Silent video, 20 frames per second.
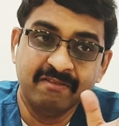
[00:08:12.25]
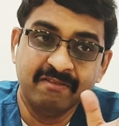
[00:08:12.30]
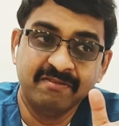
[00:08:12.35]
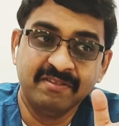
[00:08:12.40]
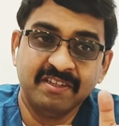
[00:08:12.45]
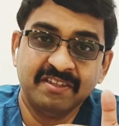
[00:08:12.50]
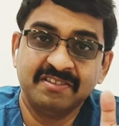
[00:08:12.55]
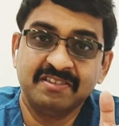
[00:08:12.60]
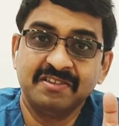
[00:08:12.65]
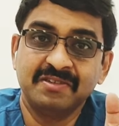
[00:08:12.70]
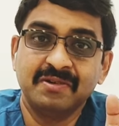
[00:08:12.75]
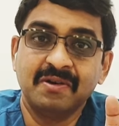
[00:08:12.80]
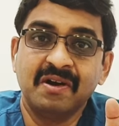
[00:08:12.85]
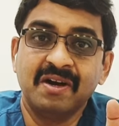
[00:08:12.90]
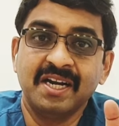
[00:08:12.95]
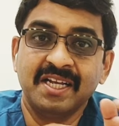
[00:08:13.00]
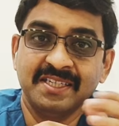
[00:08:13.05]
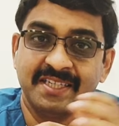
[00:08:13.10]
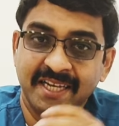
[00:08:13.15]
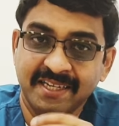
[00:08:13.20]
This is
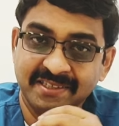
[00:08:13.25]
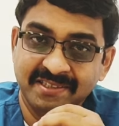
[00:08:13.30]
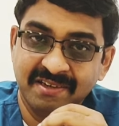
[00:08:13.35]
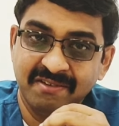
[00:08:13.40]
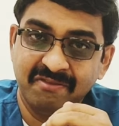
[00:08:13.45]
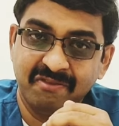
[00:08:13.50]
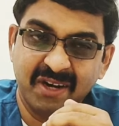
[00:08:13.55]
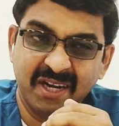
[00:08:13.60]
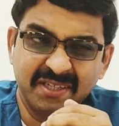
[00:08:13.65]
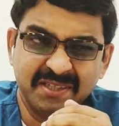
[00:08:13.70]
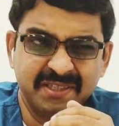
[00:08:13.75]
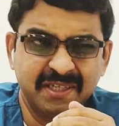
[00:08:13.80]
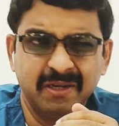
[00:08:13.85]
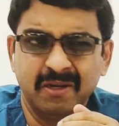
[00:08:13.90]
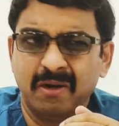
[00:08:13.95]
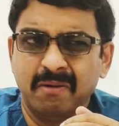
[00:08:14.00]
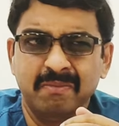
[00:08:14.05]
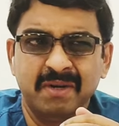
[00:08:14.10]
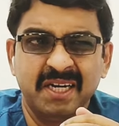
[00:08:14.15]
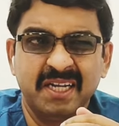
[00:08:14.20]
called ejection fraction.
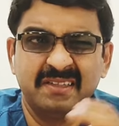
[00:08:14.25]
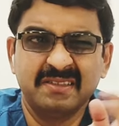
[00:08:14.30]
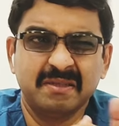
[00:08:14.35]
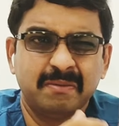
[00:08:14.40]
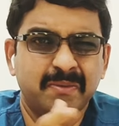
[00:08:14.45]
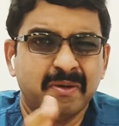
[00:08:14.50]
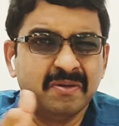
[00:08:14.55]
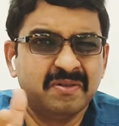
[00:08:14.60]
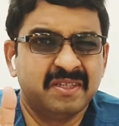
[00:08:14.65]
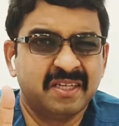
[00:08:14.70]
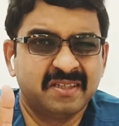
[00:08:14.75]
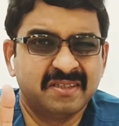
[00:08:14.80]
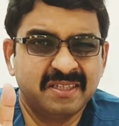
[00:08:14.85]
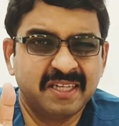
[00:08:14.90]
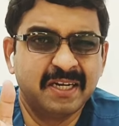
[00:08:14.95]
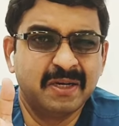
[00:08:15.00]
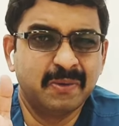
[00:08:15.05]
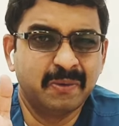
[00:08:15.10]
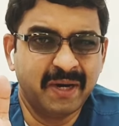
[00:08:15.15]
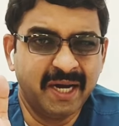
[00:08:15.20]
Normally it's about
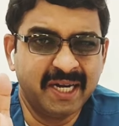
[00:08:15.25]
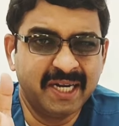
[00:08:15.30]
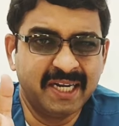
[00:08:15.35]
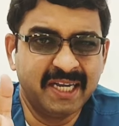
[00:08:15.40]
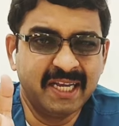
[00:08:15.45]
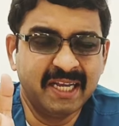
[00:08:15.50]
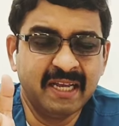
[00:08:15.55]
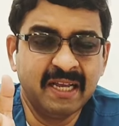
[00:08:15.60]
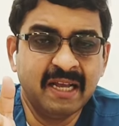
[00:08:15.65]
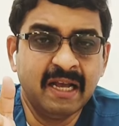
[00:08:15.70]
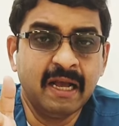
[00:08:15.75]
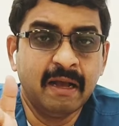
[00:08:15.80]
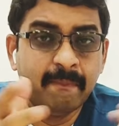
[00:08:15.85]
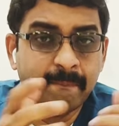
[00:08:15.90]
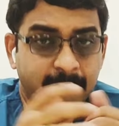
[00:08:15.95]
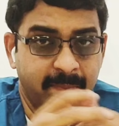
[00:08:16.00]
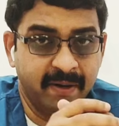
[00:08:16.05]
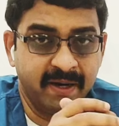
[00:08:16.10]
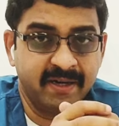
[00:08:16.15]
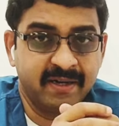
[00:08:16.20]
60 to 80,
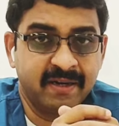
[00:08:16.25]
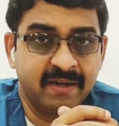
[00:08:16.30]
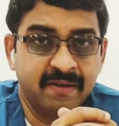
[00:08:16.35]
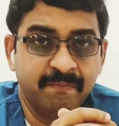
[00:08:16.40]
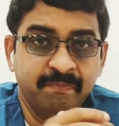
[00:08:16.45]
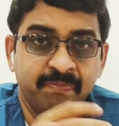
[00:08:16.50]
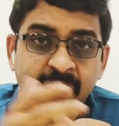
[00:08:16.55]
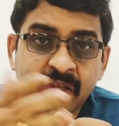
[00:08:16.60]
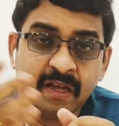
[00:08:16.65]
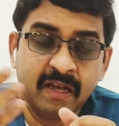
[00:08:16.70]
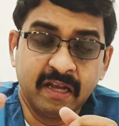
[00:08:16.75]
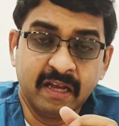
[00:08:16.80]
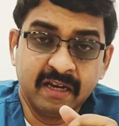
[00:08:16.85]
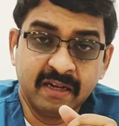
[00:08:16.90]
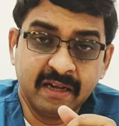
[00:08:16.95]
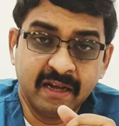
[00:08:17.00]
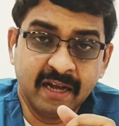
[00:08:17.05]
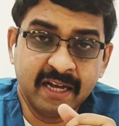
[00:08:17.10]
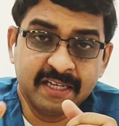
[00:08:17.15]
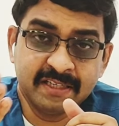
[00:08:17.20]
but
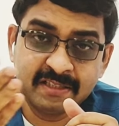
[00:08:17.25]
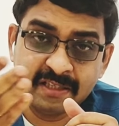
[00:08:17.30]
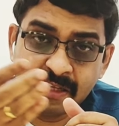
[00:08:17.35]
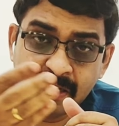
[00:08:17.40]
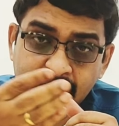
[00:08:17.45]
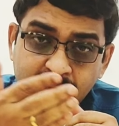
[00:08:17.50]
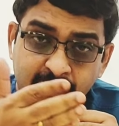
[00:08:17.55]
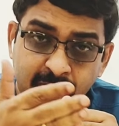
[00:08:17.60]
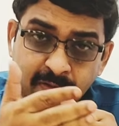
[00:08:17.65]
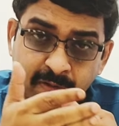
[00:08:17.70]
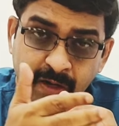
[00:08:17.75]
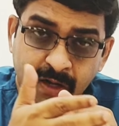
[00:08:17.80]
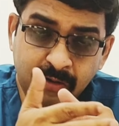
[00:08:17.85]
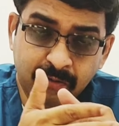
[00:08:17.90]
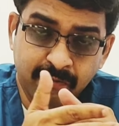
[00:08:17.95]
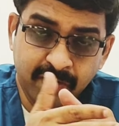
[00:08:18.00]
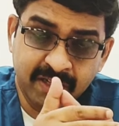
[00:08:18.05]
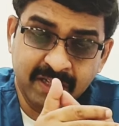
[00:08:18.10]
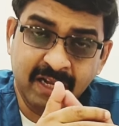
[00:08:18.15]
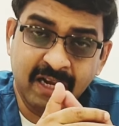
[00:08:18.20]
in guys in,
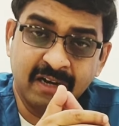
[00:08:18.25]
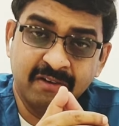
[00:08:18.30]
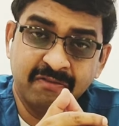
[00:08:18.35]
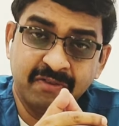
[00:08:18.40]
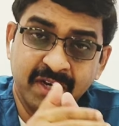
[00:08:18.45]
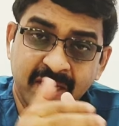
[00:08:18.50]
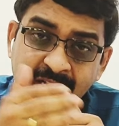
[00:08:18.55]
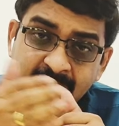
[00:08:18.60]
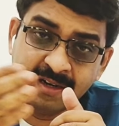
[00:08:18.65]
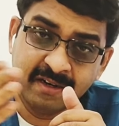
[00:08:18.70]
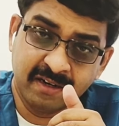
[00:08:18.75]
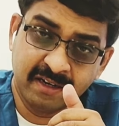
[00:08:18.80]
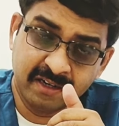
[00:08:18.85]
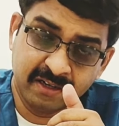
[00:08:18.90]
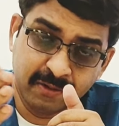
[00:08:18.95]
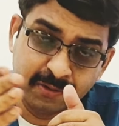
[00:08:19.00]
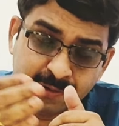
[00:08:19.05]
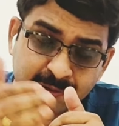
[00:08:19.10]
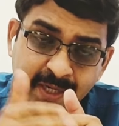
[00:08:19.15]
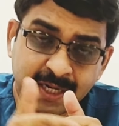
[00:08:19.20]
with heart failure, it
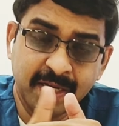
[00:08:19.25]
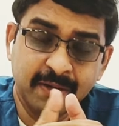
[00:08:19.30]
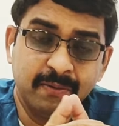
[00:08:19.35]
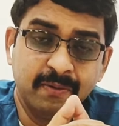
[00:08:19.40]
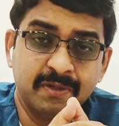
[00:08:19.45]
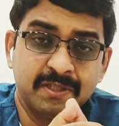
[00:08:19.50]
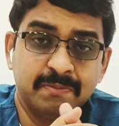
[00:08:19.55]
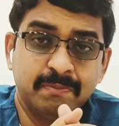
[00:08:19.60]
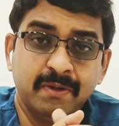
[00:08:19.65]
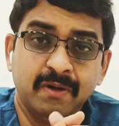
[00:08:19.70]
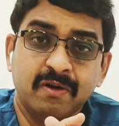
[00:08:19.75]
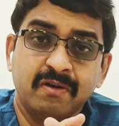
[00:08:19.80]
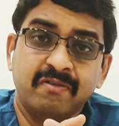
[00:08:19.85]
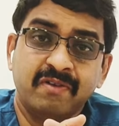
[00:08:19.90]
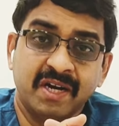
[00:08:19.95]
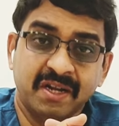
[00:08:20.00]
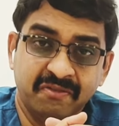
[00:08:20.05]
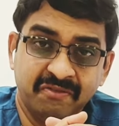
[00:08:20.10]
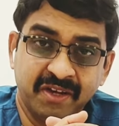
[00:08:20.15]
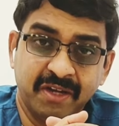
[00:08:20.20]
usually goes below
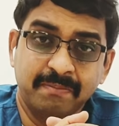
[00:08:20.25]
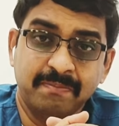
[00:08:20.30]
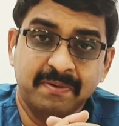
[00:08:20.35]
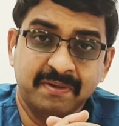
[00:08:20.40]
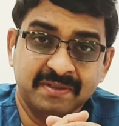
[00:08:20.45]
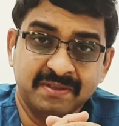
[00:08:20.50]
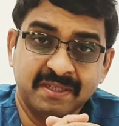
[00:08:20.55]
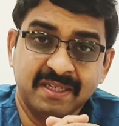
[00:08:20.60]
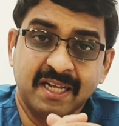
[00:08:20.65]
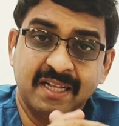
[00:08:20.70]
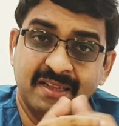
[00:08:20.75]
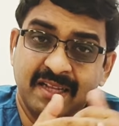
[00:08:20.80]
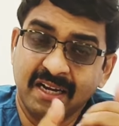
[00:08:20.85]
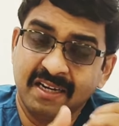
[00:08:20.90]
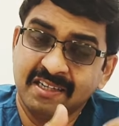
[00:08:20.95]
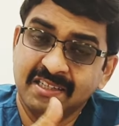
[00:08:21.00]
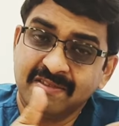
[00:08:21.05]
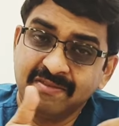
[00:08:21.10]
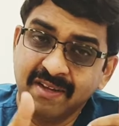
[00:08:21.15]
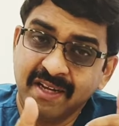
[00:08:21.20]
25% and
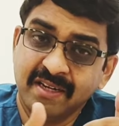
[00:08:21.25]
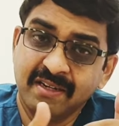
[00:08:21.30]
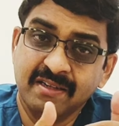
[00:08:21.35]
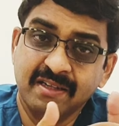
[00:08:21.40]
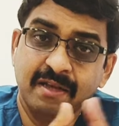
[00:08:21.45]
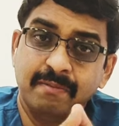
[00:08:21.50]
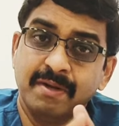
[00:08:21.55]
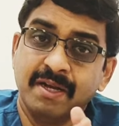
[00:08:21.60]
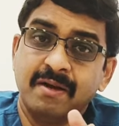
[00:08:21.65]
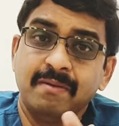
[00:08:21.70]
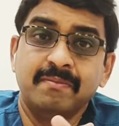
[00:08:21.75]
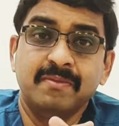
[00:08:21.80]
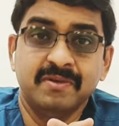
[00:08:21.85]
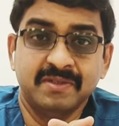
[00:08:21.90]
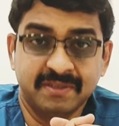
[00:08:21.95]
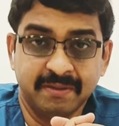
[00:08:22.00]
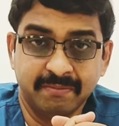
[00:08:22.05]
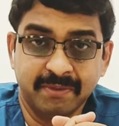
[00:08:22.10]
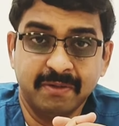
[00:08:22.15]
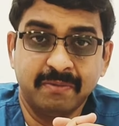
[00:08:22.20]
that is when they become more
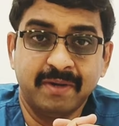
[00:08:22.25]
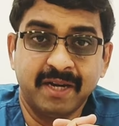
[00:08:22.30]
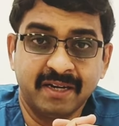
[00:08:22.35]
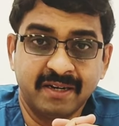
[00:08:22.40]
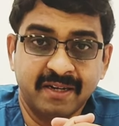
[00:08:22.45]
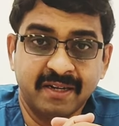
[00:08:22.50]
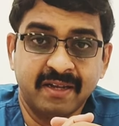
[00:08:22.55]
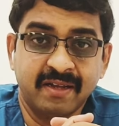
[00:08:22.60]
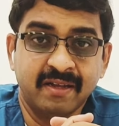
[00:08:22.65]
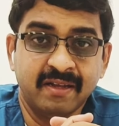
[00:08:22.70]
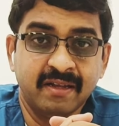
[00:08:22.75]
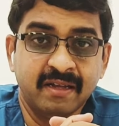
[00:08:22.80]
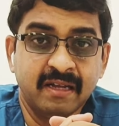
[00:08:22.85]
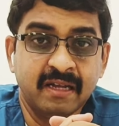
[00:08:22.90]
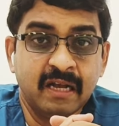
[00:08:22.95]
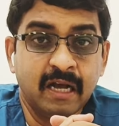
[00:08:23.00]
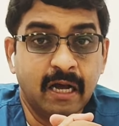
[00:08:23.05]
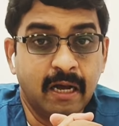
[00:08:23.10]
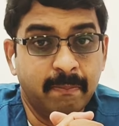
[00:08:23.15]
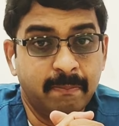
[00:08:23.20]
symptomatic.
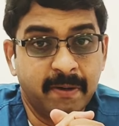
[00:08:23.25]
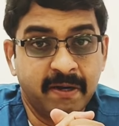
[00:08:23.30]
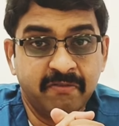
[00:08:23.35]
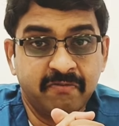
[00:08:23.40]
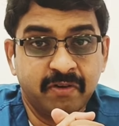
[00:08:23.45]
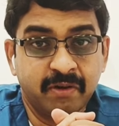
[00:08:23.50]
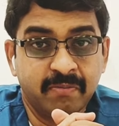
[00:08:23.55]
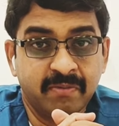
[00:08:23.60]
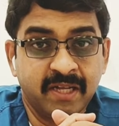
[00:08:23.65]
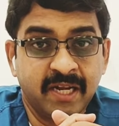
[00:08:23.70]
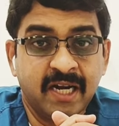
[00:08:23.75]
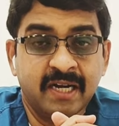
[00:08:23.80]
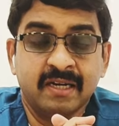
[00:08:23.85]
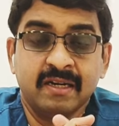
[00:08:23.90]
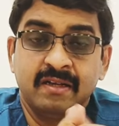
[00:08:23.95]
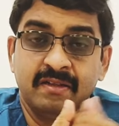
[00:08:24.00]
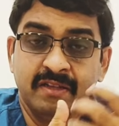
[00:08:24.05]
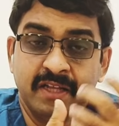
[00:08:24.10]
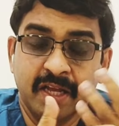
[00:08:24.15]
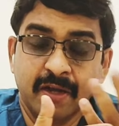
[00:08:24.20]
Apart from
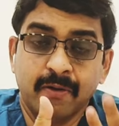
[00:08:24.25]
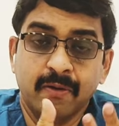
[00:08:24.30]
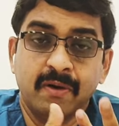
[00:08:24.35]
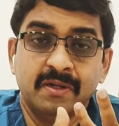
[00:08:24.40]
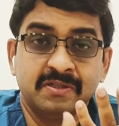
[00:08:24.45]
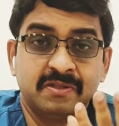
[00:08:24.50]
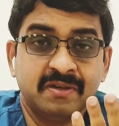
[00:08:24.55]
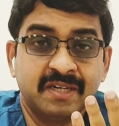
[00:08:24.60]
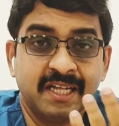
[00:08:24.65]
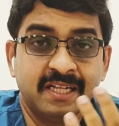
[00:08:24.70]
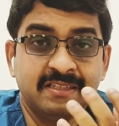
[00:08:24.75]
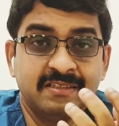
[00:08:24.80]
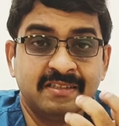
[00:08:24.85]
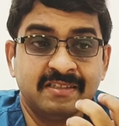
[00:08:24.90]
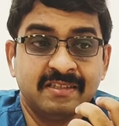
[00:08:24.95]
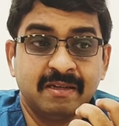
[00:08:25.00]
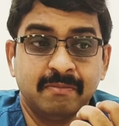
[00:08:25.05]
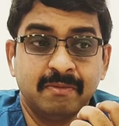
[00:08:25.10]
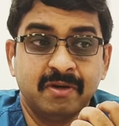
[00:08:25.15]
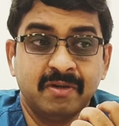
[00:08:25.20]
that, the echo also tells
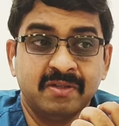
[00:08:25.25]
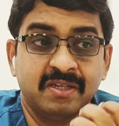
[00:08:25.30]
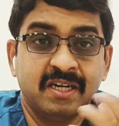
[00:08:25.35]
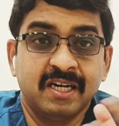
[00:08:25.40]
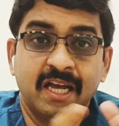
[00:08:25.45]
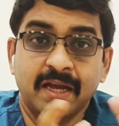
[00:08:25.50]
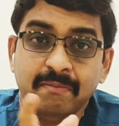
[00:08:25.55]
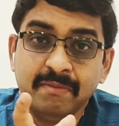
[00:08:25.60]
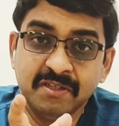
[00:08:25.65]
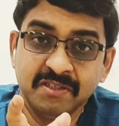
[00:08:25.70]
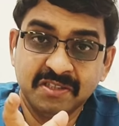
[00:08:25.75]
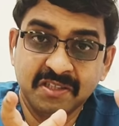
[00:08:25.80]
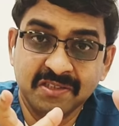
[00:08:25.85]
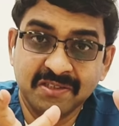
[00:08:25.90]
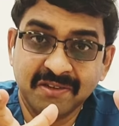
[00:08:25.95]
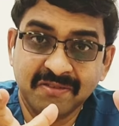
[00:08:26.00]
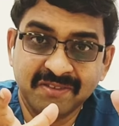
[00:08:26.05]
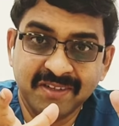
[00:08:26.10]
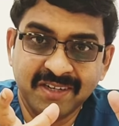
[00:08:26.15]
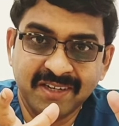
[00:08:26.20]
us about the
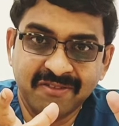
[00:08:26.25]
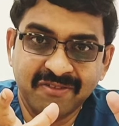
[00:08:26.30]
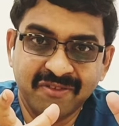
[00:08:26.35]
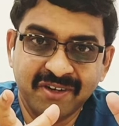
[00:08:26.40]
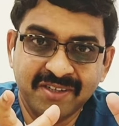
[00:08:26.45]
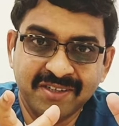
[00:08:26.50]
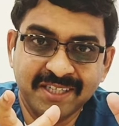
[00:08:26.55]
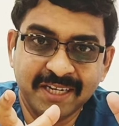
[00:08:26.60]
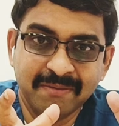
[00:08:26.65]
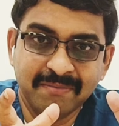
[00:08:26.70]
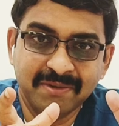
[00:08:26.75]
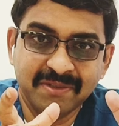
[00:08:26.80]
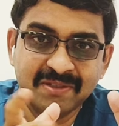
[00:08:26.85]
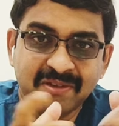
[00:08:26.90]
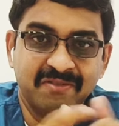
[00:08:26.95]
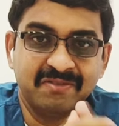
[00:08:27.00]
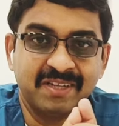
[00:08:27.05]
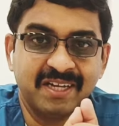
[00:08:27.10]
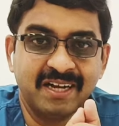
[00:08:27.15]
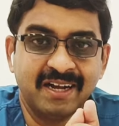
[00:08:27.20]
dimensions of the different chambers
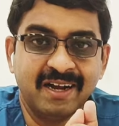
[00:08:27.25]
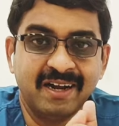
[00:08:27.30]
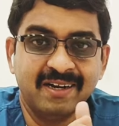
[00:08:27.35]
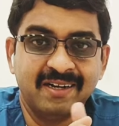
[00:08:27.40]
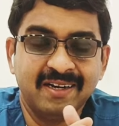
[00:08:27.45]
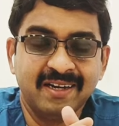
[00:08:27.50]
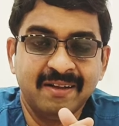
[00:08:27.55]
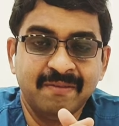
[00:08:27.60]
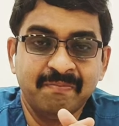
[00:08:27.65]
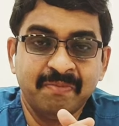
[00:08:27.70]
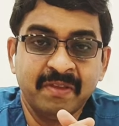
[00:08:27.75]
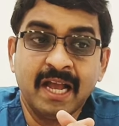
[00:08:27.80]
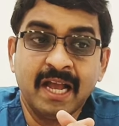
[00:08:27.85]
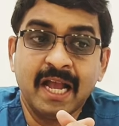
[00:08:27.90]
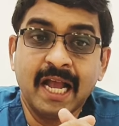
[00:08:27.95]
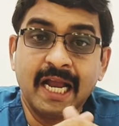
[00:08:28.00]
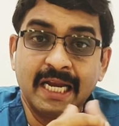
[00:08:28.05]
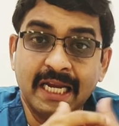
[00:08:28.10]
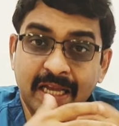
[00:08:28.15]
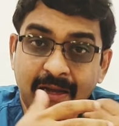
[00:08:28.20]
of the heart,
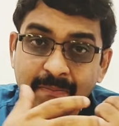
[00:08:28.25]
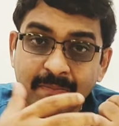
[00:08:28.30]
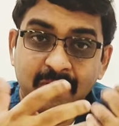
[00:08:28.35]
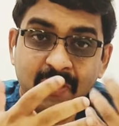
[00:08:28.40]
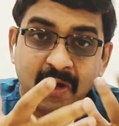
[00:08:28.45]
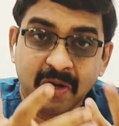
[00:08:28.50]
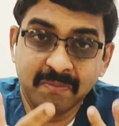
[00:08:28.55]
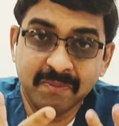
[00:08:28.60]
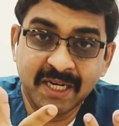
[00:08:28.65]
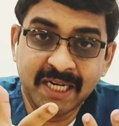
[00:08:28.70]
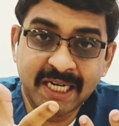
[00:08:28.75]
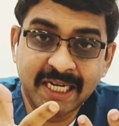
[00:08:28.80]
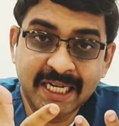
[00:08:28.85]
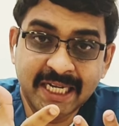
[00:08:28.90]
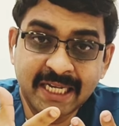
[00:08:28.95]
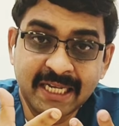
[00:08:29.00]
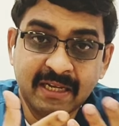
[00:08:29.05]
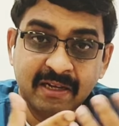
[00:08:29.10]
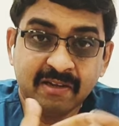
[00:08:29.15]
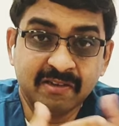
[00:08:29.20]
any
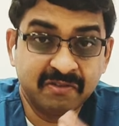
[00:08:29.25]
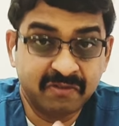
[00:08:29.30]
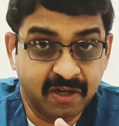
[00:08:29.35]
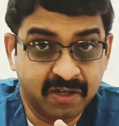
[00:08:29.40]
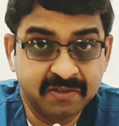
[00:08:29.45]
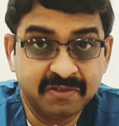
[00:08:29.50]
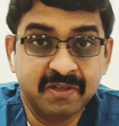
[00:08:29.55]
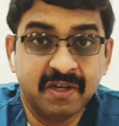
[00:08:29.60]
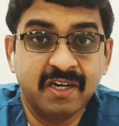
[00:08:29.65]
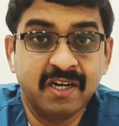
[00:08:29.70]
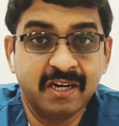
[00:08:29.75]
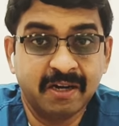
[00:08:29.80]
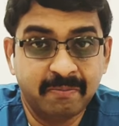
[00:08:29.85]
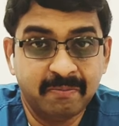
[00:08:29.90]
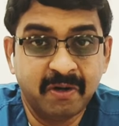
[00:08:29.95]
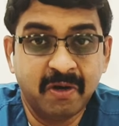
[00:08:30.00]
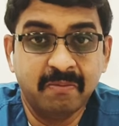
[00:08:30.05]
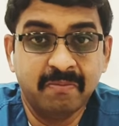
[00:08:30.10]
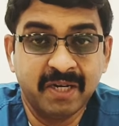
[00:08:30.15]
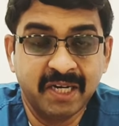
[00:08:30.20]
abnormality, structural
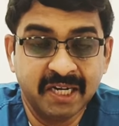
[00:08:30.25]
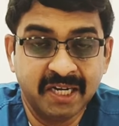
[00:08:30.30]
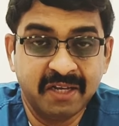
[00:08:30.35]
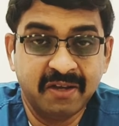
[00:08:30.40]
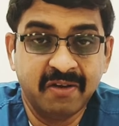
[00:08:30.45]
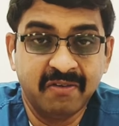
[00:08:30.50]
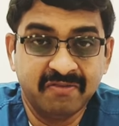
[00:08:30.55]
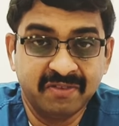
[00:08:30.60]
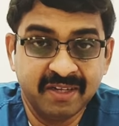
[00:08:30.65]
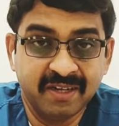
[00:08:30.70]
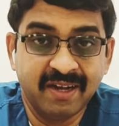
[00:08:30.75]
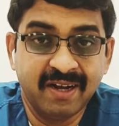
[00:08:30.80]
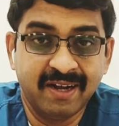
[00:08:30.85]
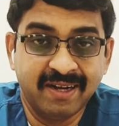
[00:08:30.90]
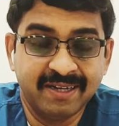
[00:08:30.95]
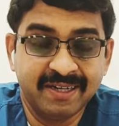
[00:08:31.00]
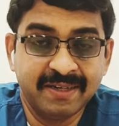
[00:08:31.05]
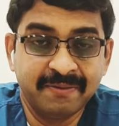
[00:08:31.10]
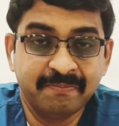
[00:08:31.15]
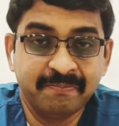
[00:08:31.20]
abnormality of the
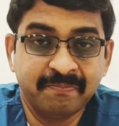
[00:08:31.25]
heart.